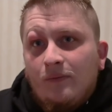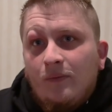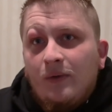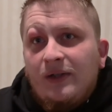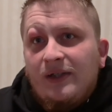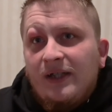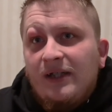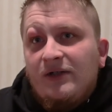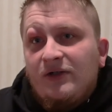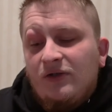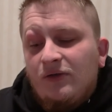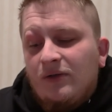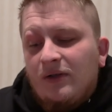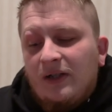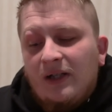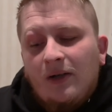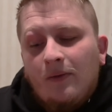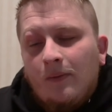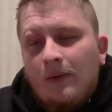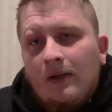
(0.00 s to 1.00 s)
with this you can
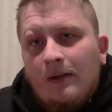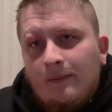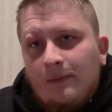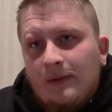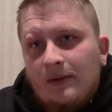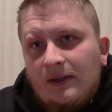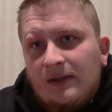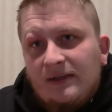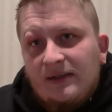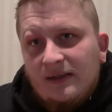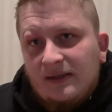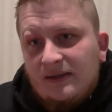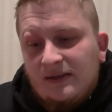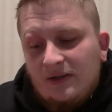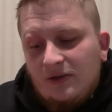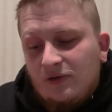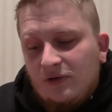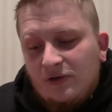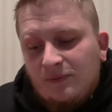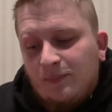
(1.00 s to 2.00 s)
get rid of it. It's
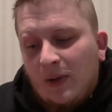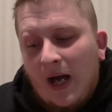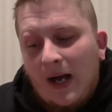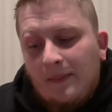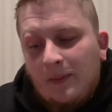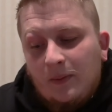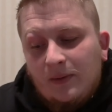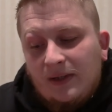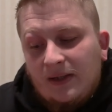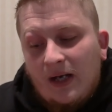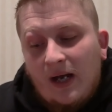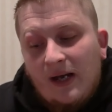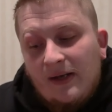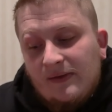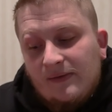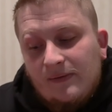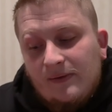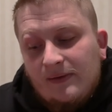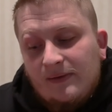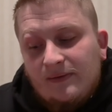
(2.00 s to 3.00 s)
you can just pop it with a
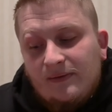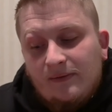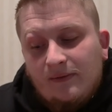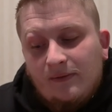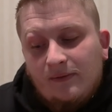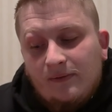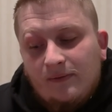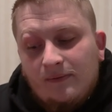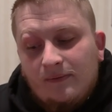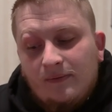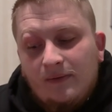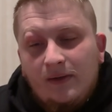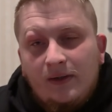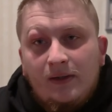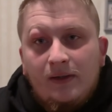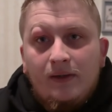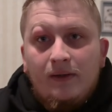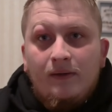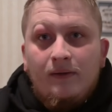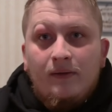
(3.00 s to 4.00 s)
Geyserus or
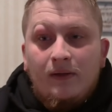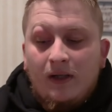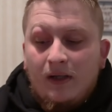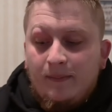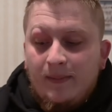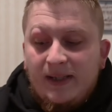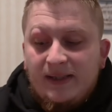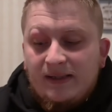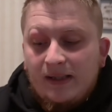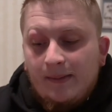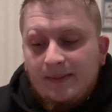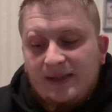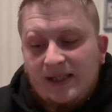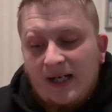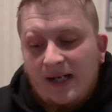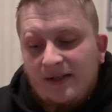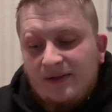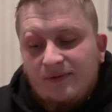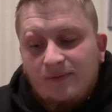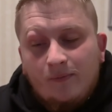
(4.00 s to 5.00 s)
make
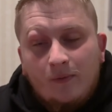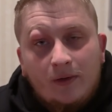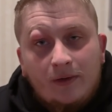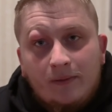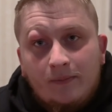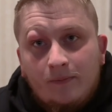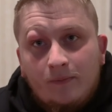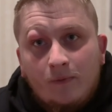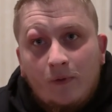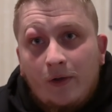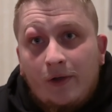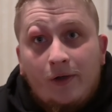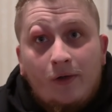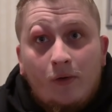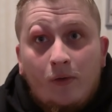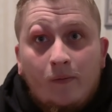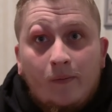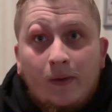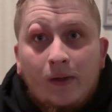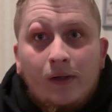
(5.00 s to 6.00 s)
Domitianus and run it
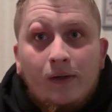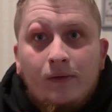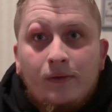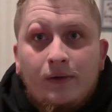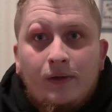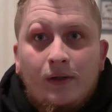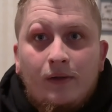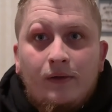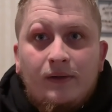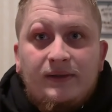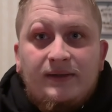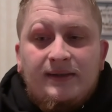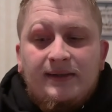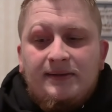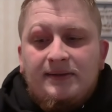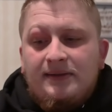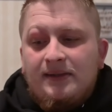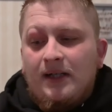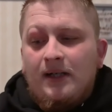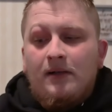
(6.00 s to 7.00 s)
over. You know, it's
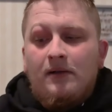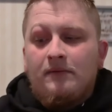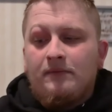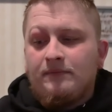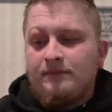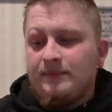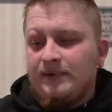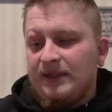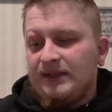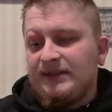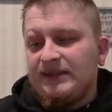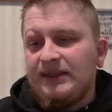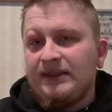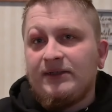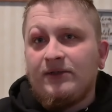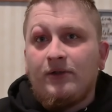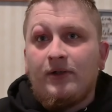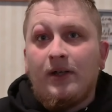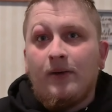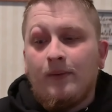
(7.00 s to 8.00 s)

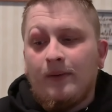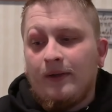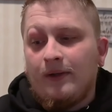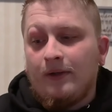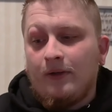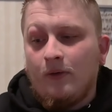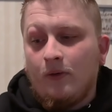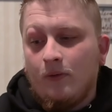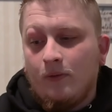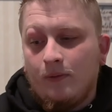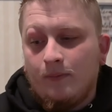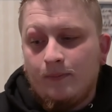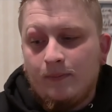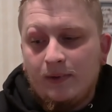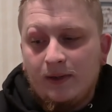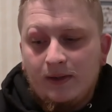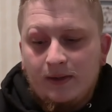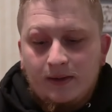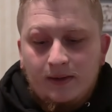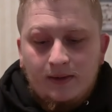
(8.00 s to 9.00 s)
easier to get rid of the gold.
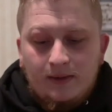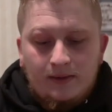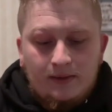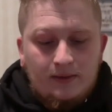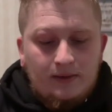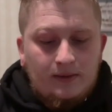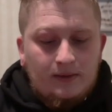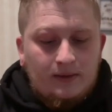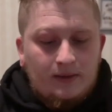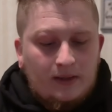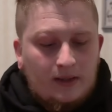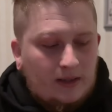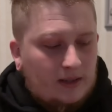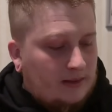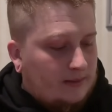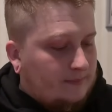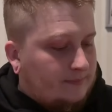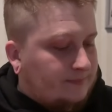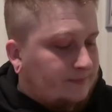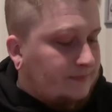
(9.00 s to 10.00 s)

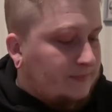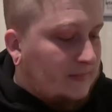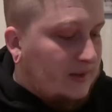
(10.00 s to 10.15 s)
The